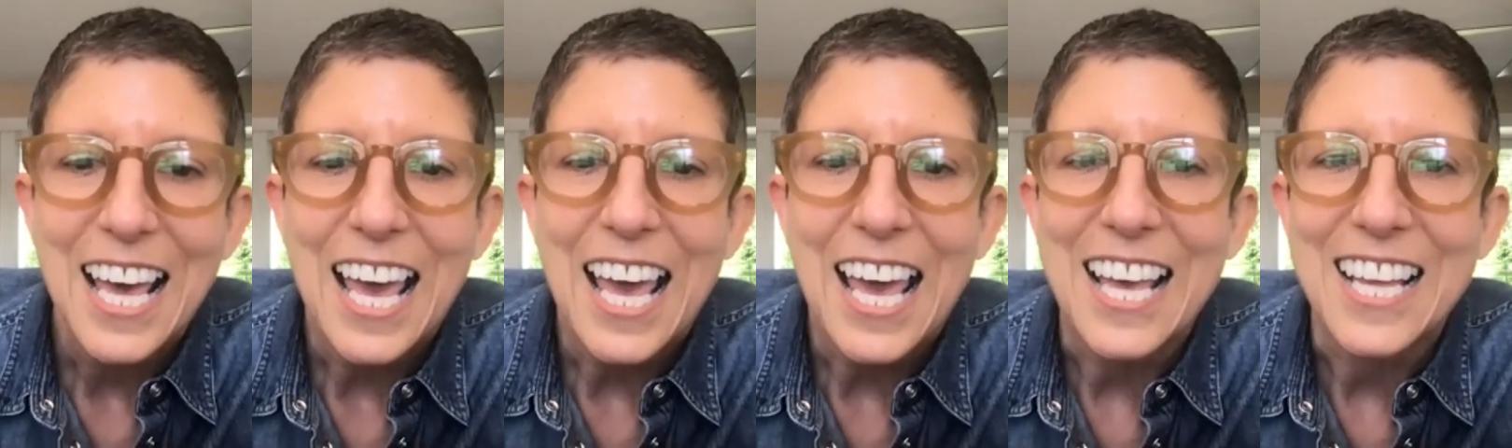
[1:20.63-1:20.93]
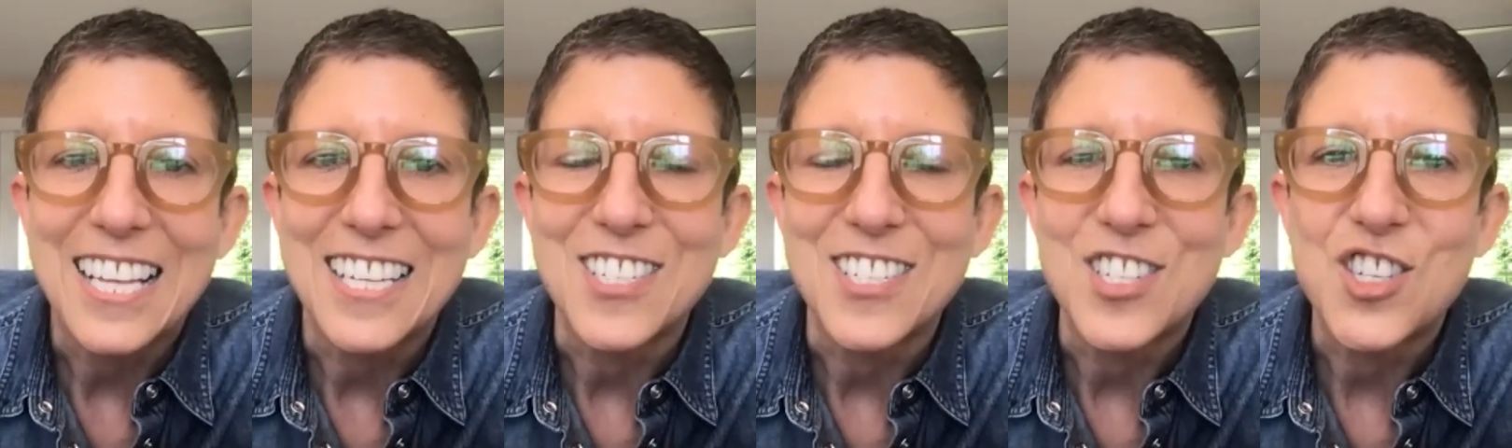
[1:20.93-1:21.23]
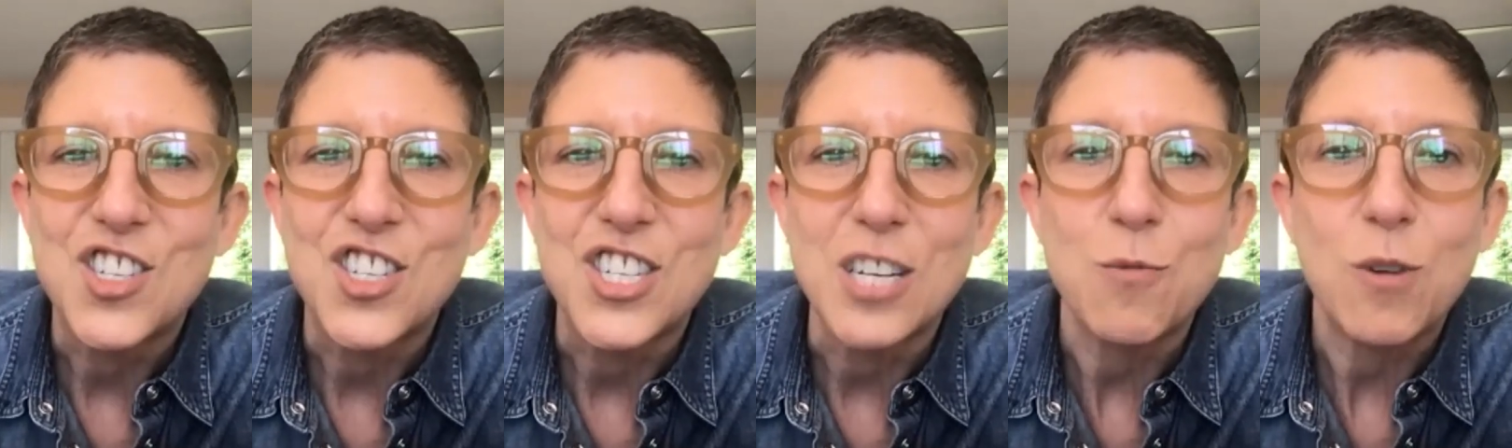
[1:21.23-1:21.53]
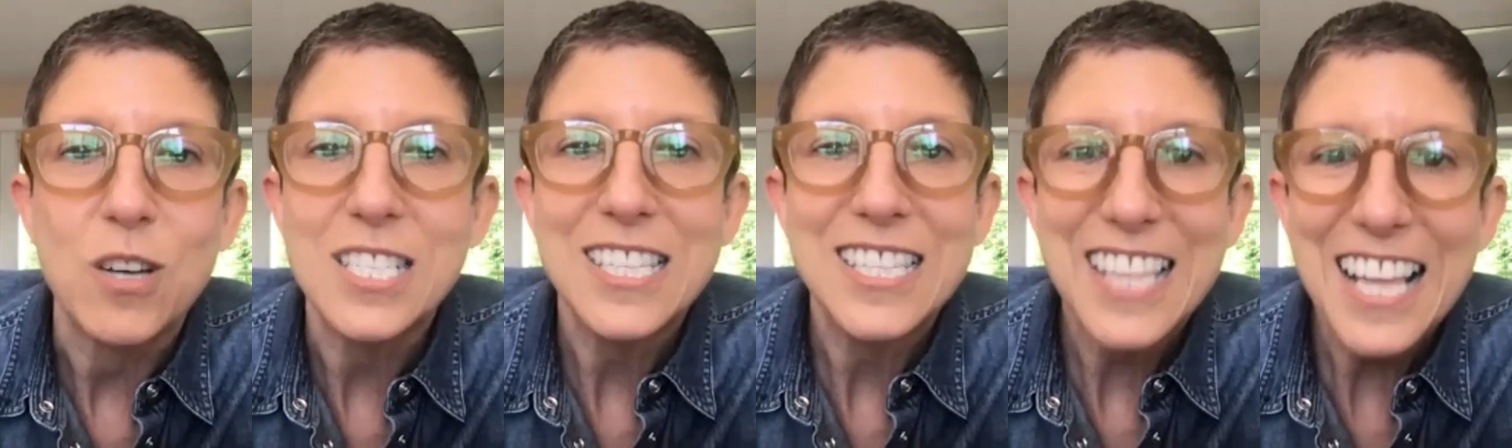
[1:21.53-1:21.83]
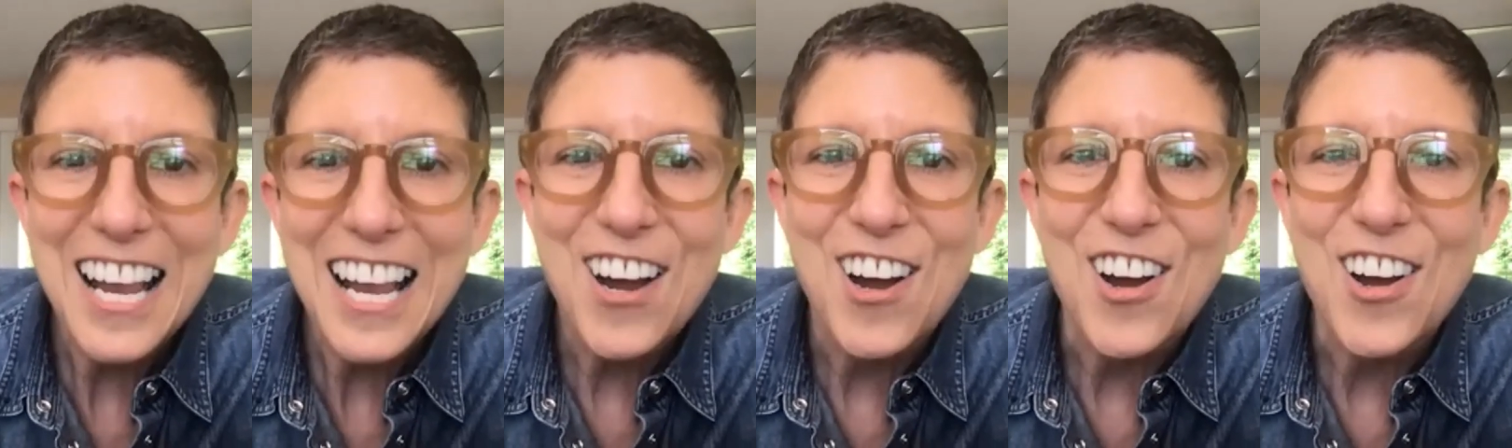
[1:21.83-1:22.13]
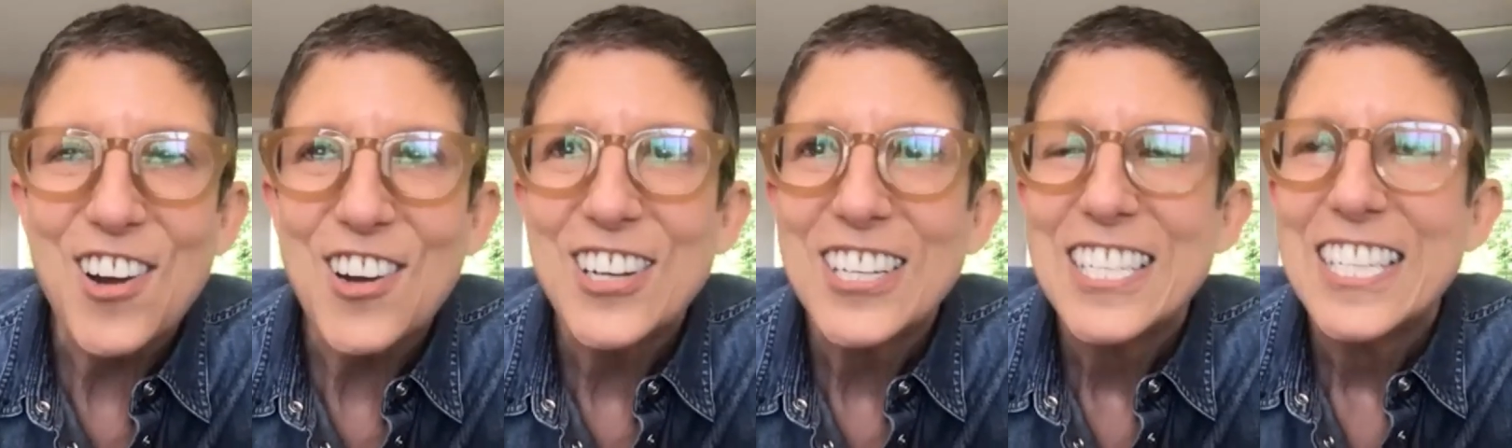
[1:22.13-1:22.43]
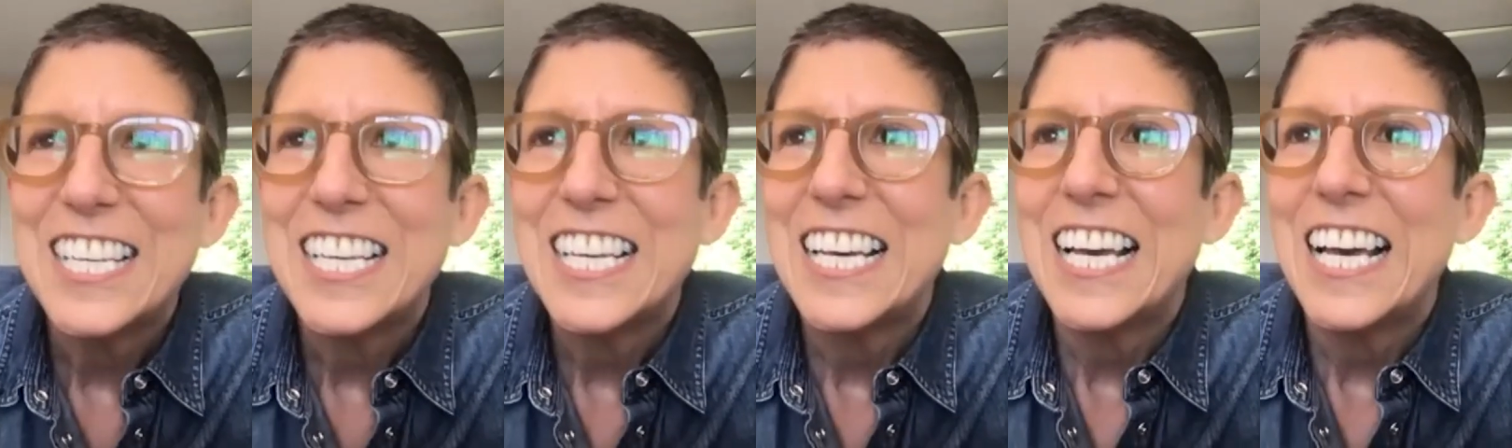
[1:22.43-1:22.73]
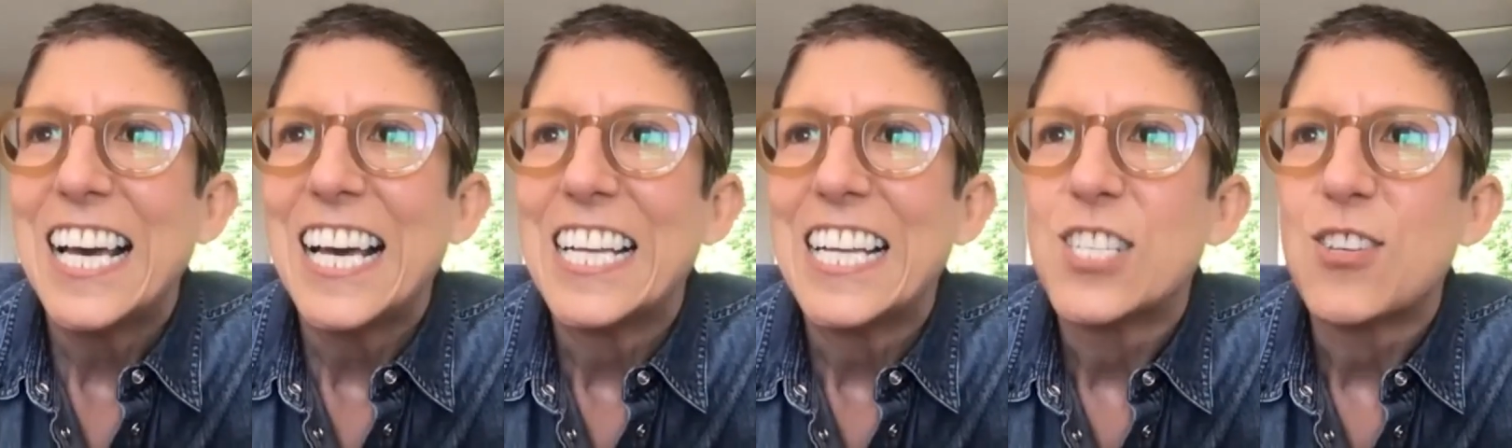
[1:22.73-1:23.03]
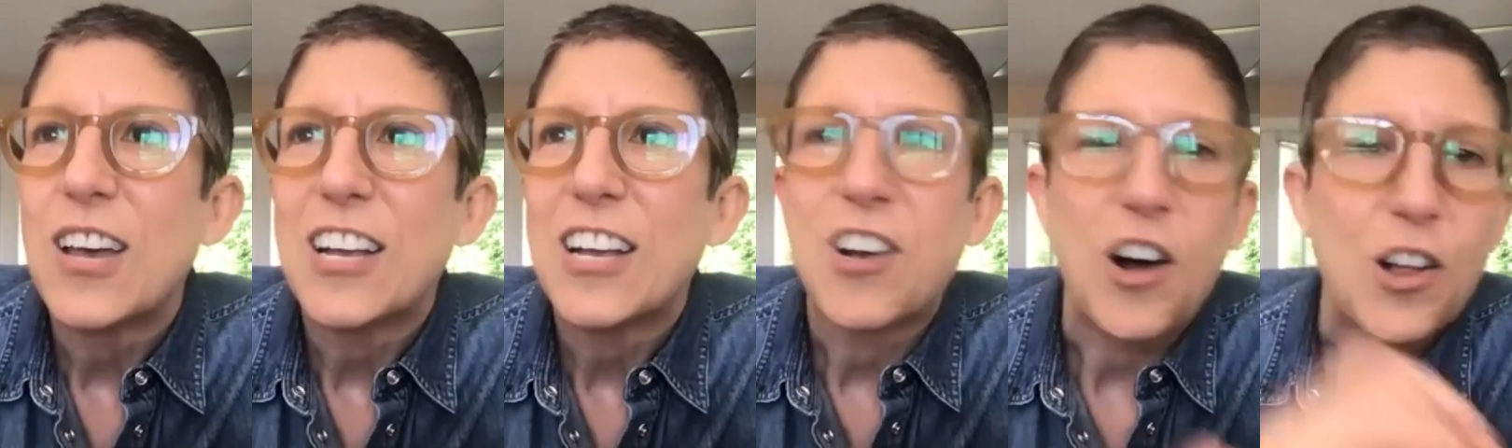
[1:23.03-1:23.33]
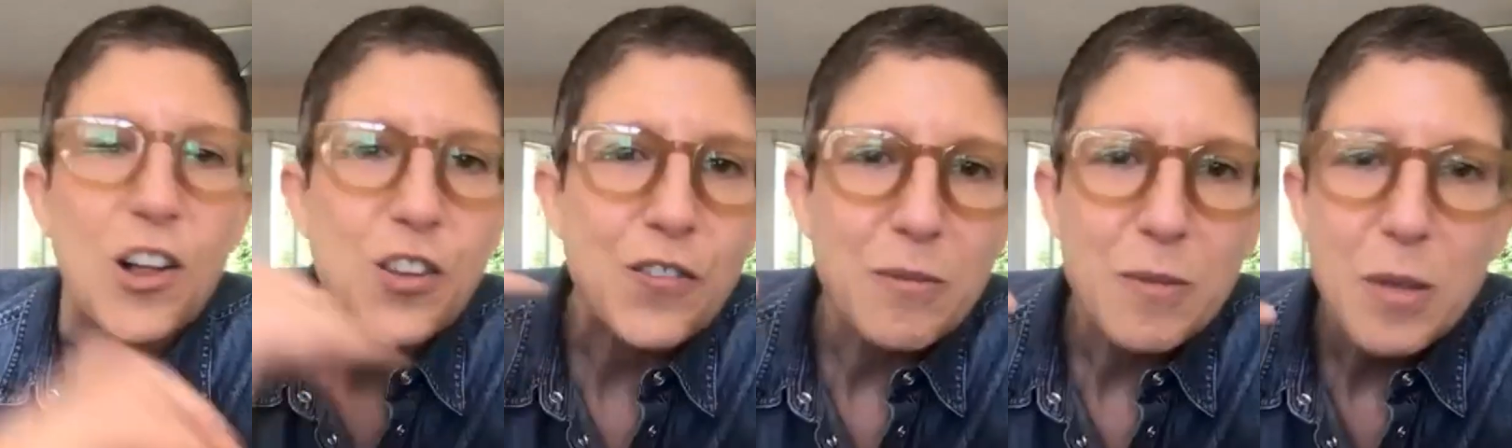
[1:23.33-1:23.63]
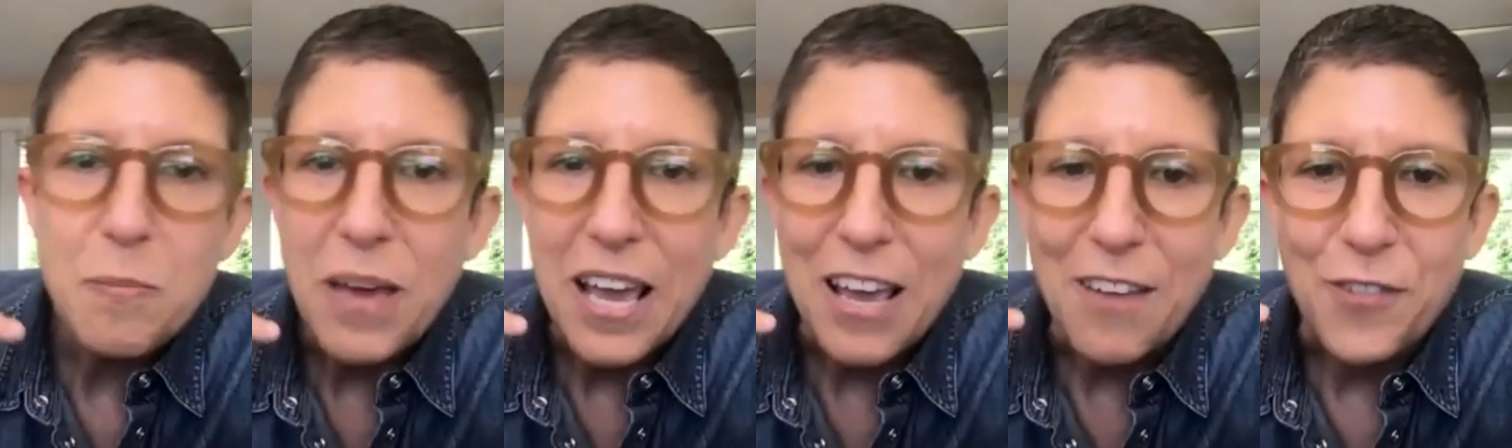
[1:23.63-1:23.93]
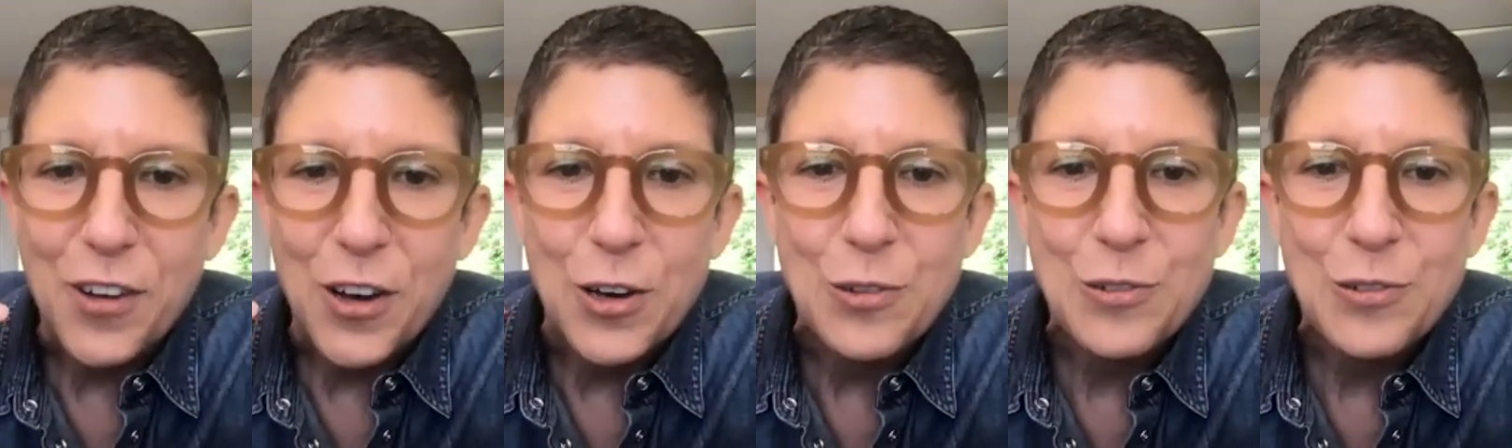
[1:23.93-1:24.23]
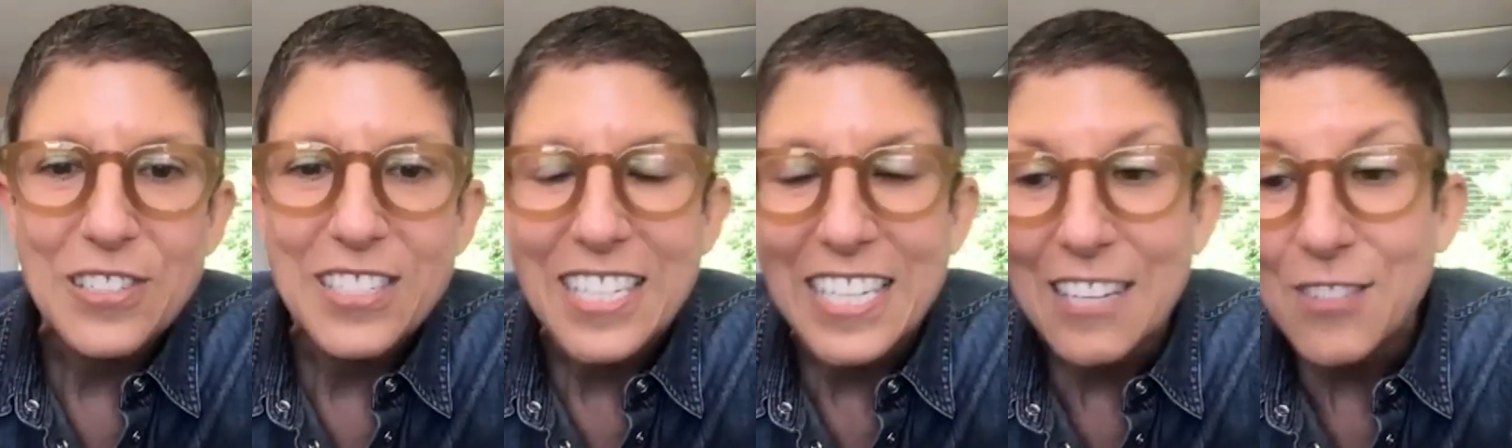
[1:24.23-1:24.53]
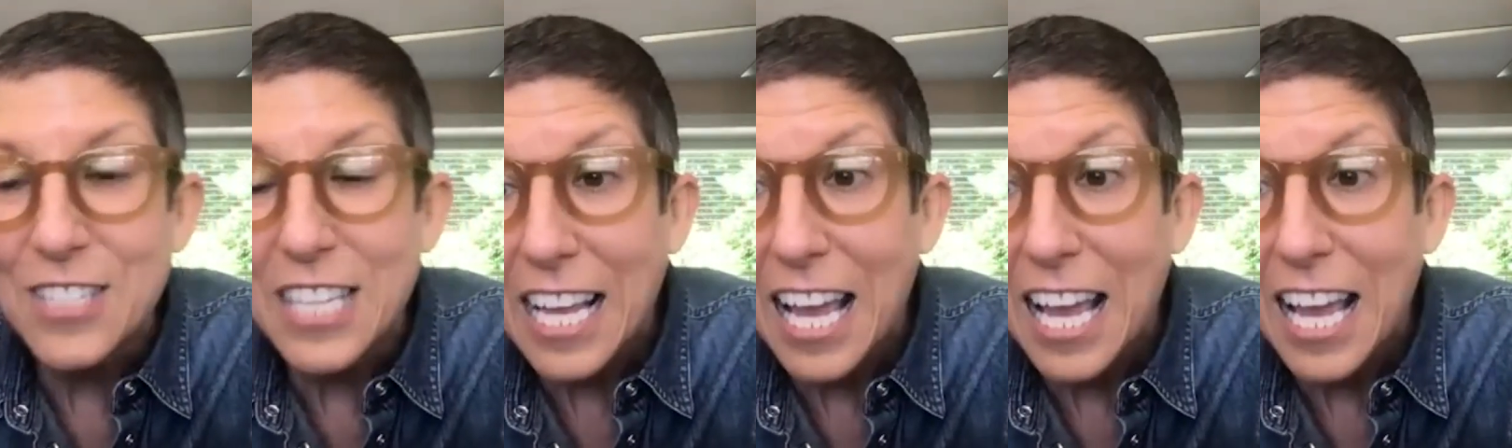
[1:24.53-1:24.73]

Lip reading: and she wasn't there, and so I called her from the payphone, and I was like,